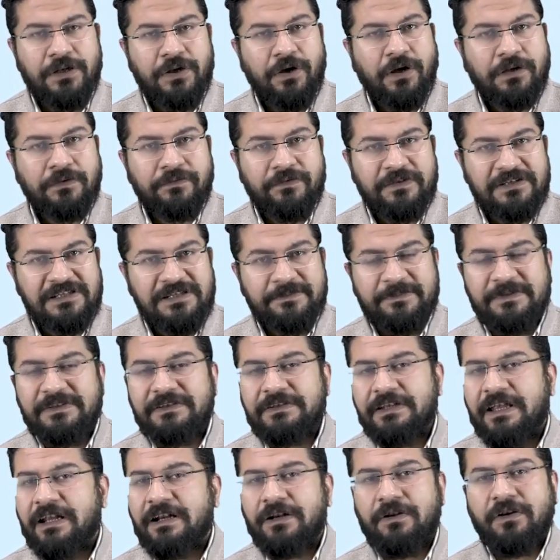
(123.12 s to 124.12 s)
Non-functioning
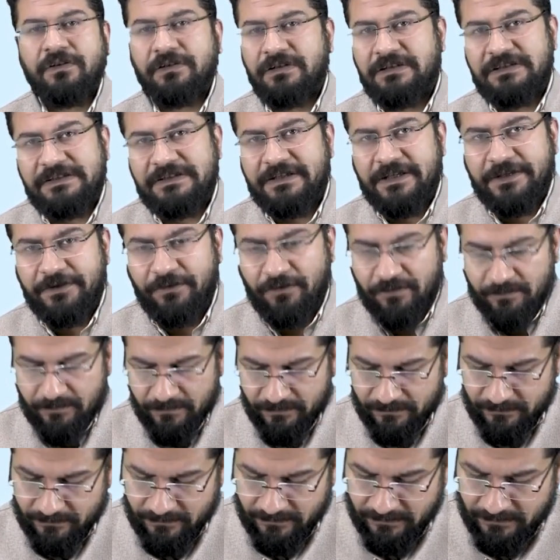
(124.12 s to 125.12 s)
means they are not releasing any
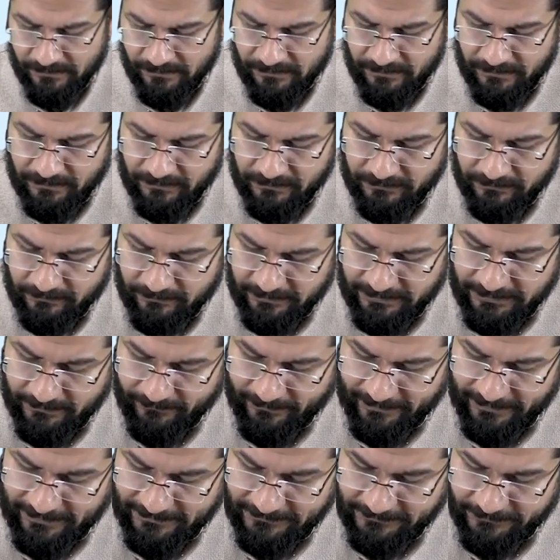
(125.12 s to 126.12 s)
hormone. So
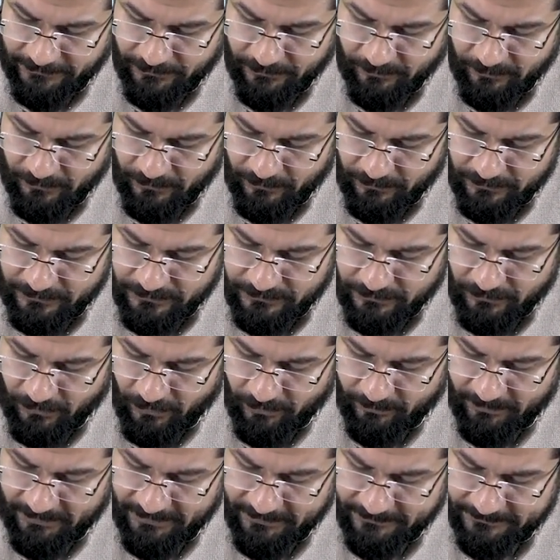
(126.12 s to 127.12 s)
if I ask you most
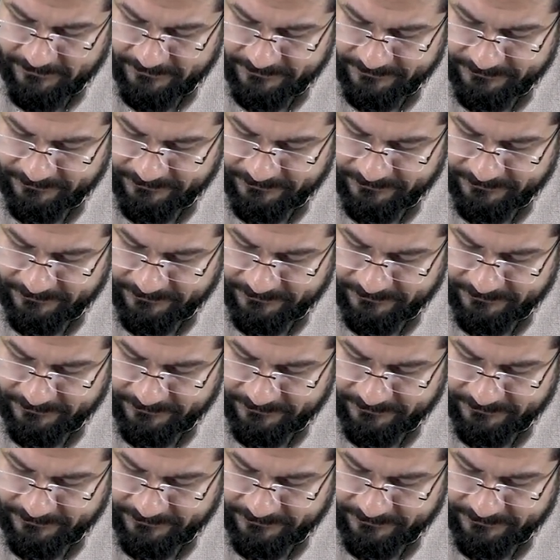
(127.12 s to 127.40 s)
common